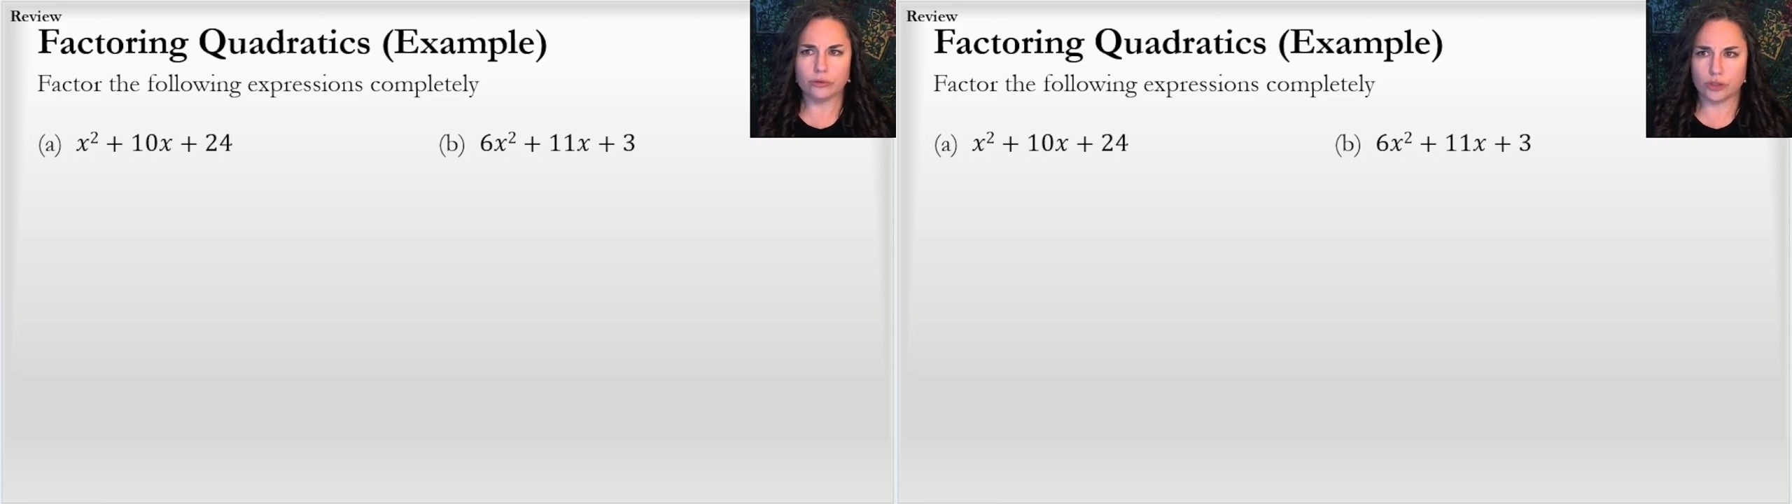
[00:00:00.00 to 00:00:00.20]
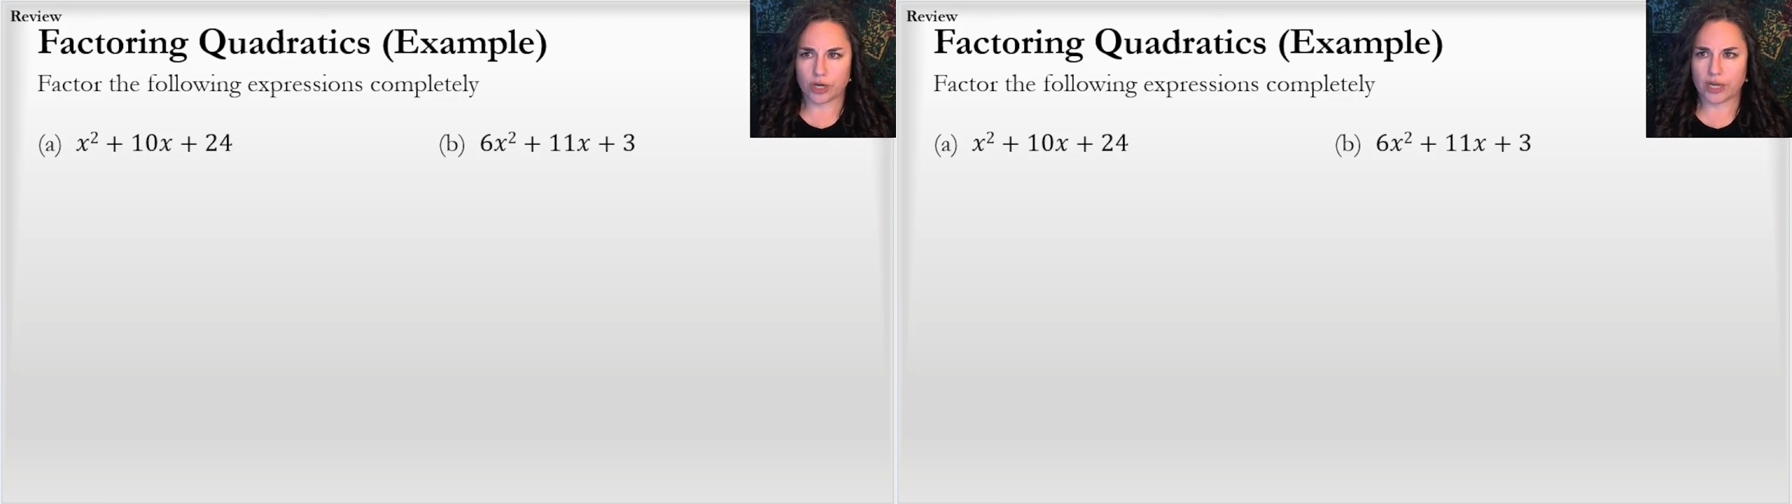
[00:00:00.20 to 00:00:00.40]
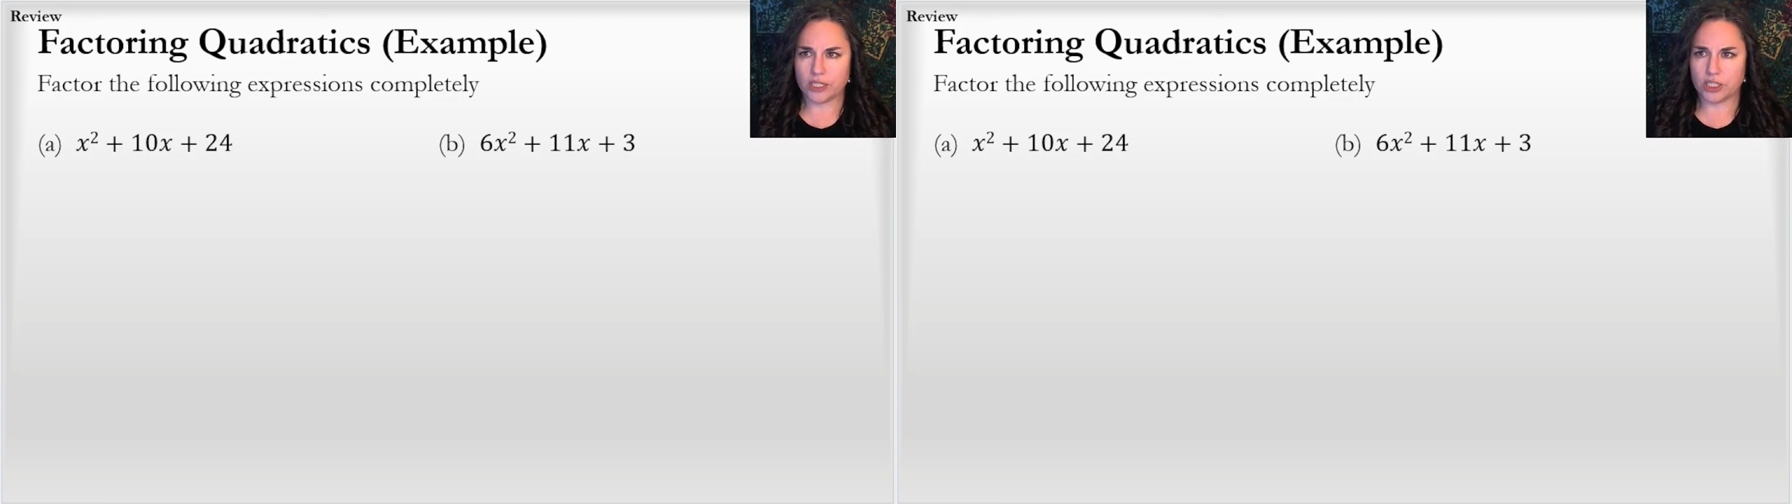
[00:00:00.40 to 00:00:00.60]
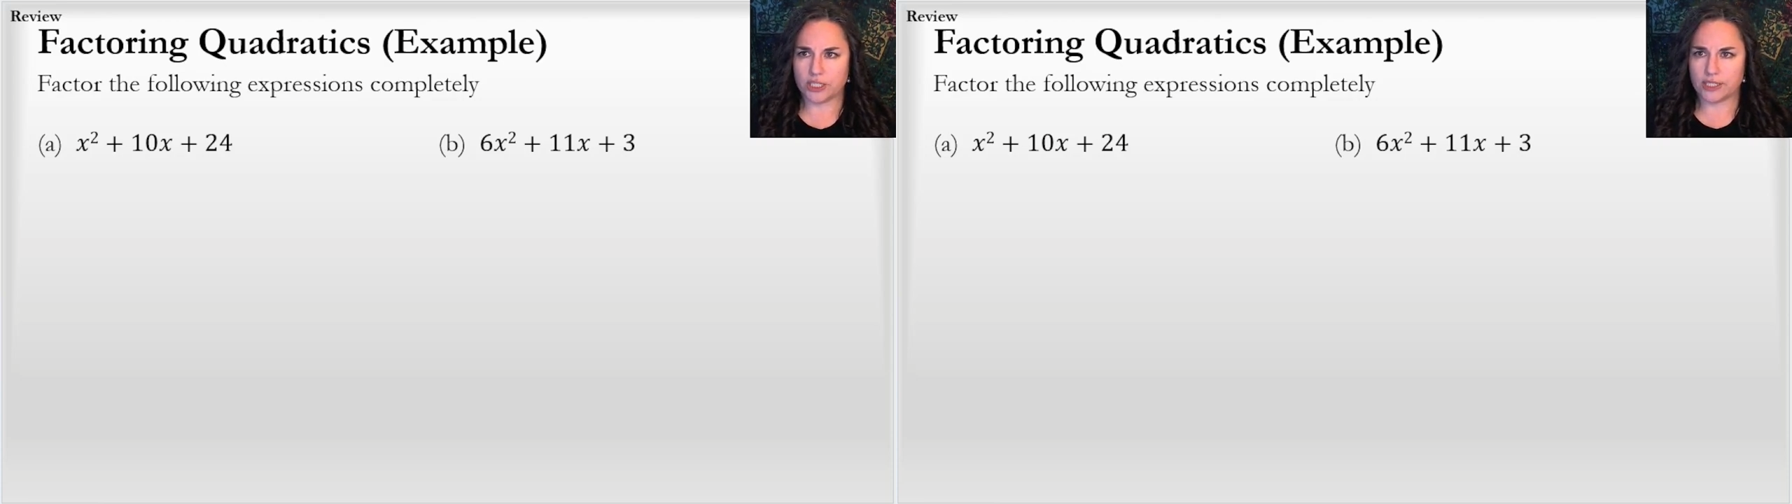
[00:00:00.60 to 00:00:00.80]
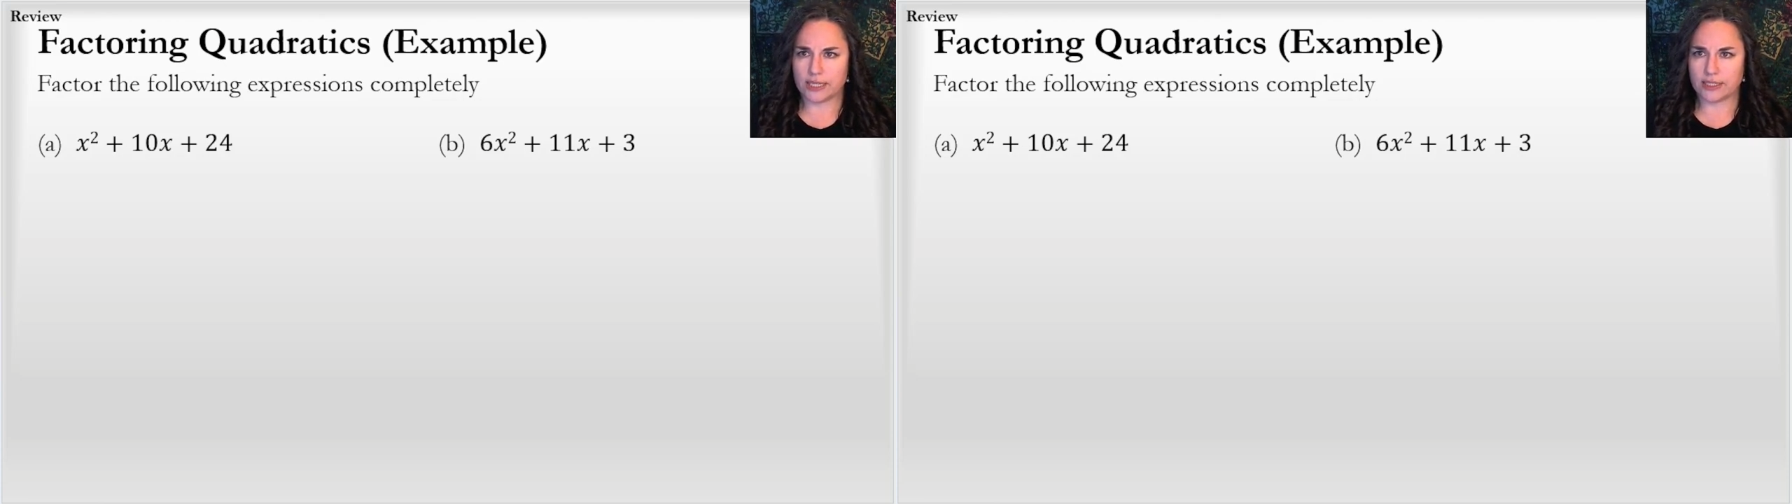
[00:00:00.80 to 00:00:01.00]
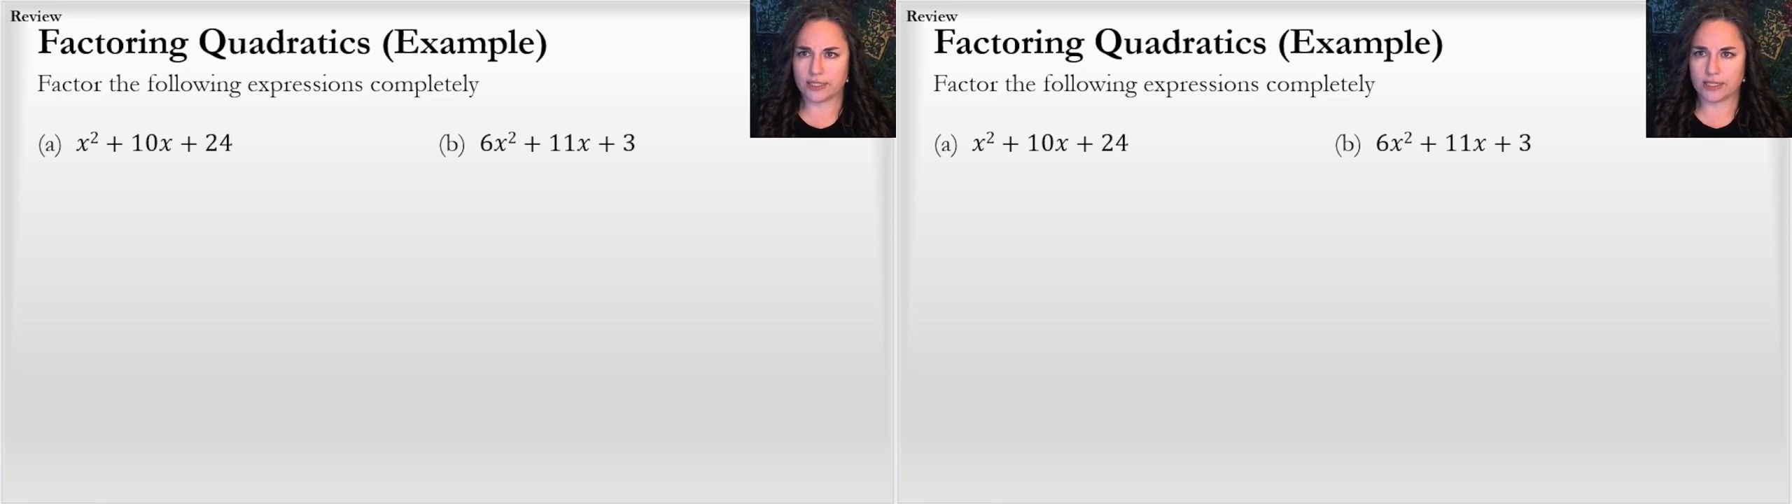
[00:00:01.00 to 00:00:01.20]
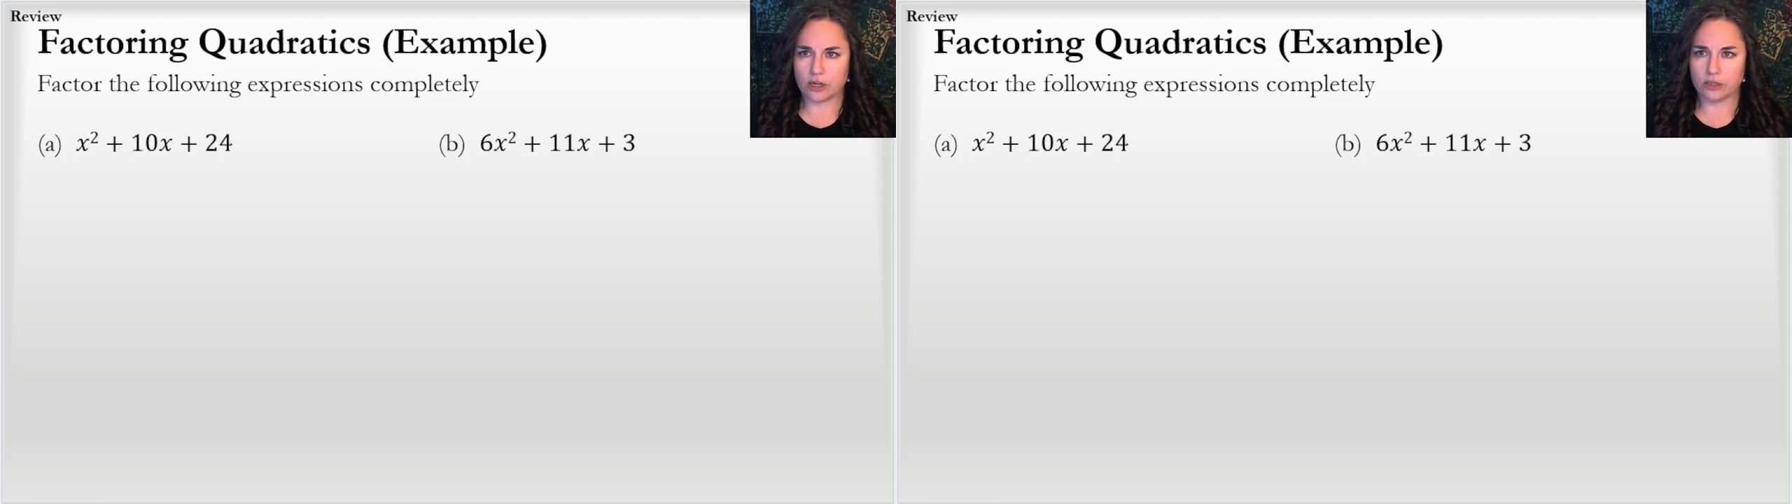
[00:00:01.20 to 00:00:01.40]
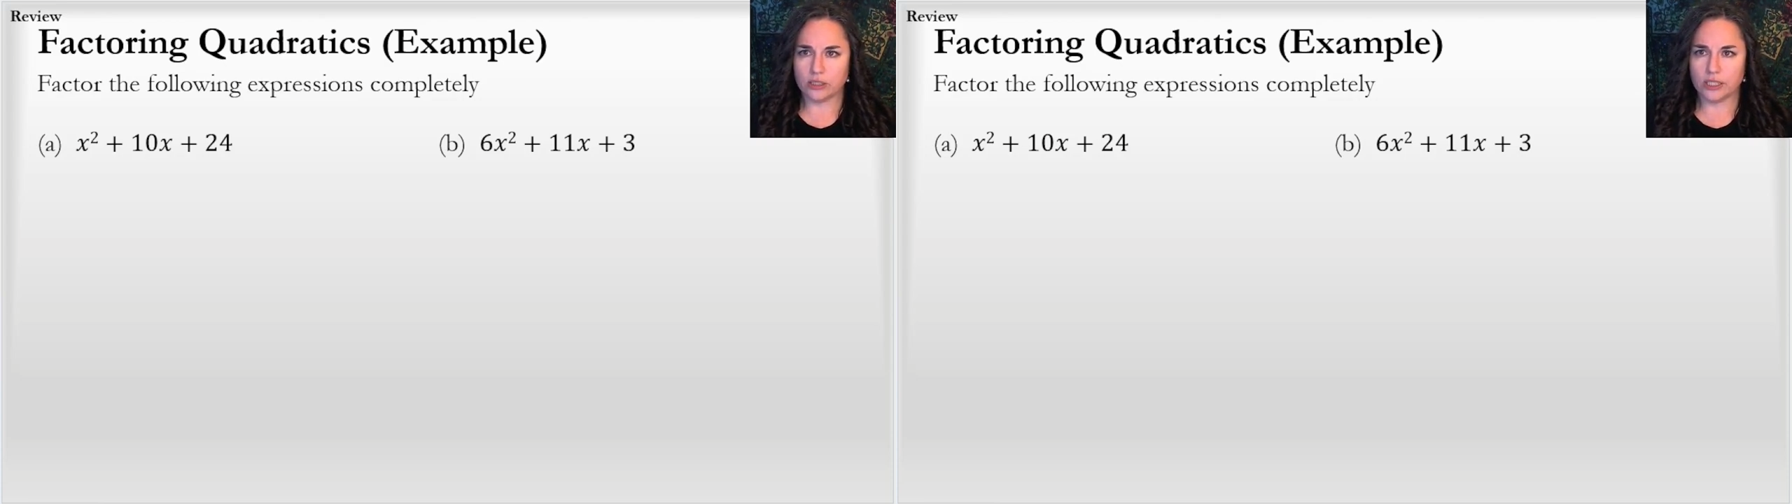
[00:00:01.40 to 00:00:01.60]
strategies
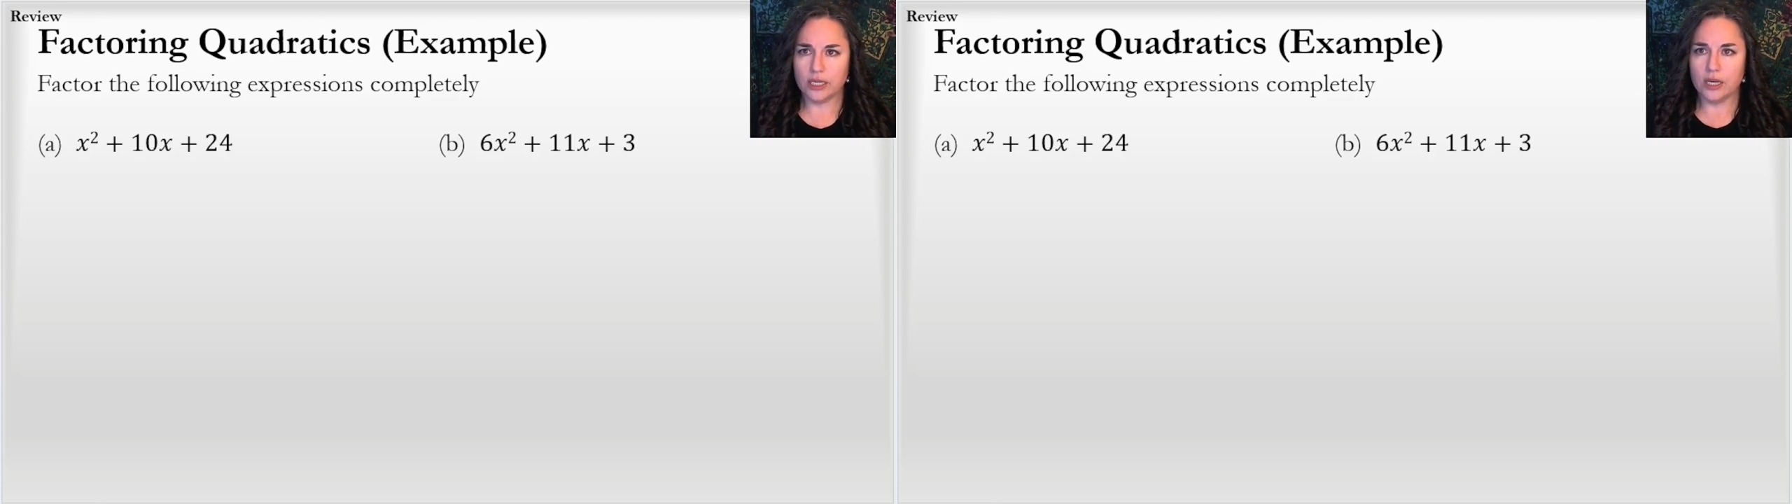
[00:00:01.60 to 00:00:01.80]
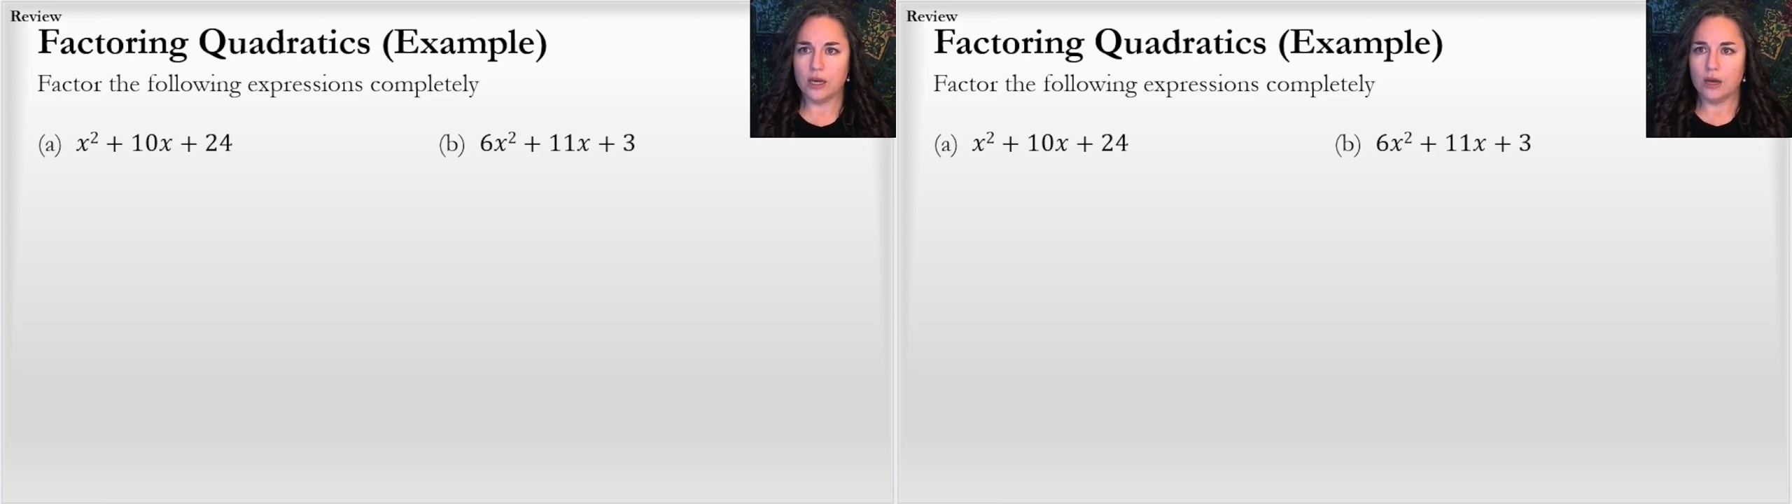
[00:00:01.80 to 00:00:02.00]
necessarily,